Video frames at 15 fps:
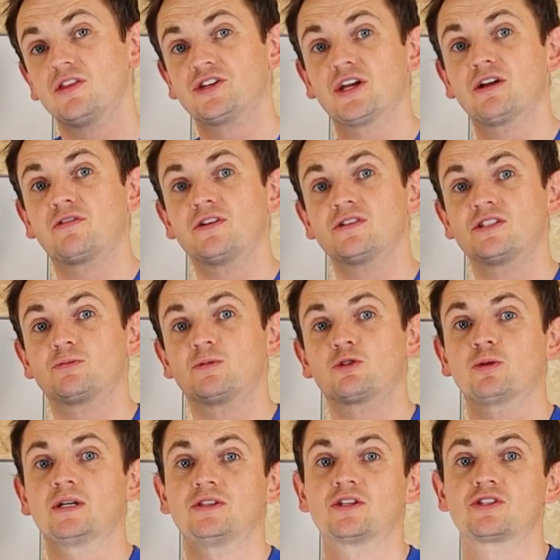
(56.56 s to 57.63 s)
The differences
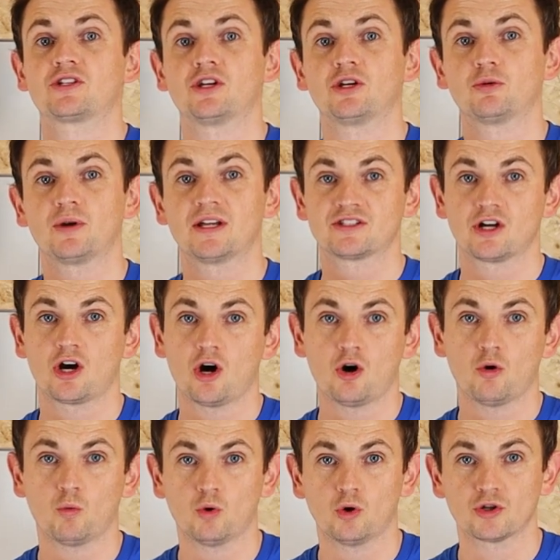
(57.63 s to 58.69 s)
between the two is the
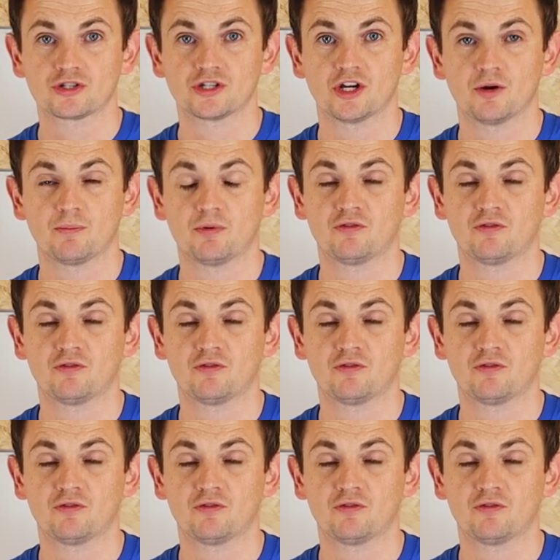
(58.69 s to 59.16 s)
hot water